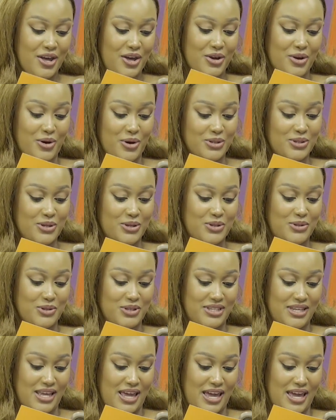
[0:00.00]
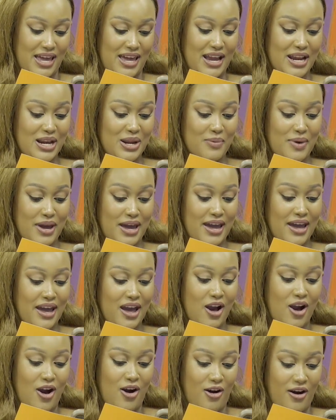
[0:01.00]
Goes on to say, anyway,
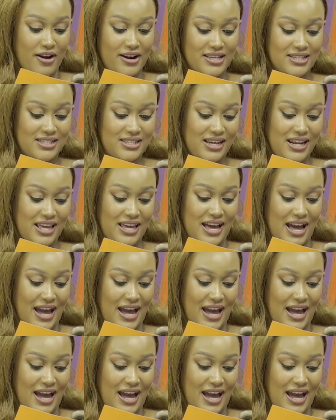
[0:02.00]
honestly,